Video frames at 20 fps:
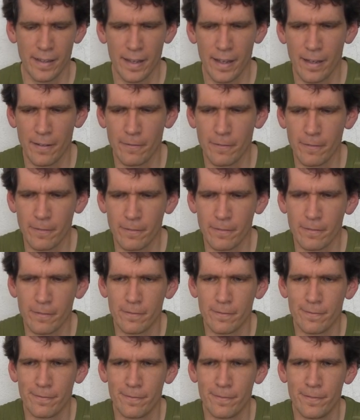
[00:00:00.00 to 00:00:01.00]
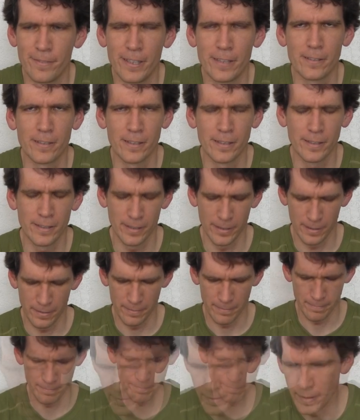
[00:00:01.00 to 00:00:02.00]
Yeah, felt
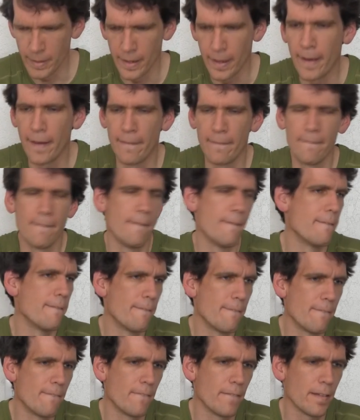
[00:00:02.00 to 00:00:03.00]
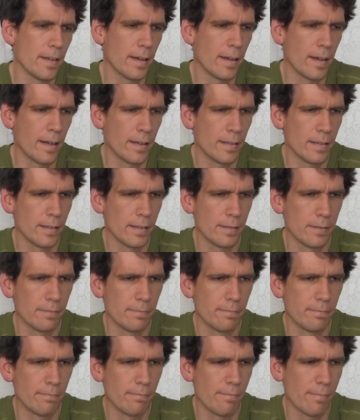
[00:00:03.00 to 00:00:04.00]
good. Yeah, yeah, the,
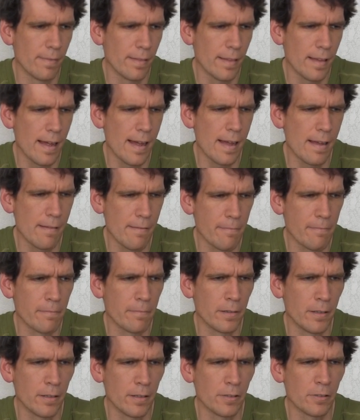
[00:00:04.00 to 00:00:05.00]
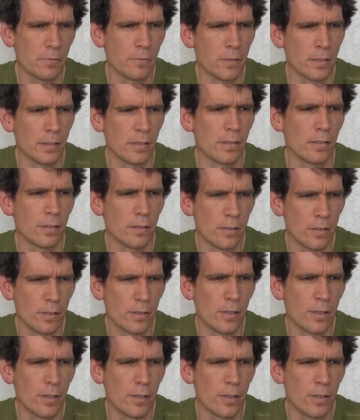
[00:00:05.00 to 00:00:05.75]
that position wasn't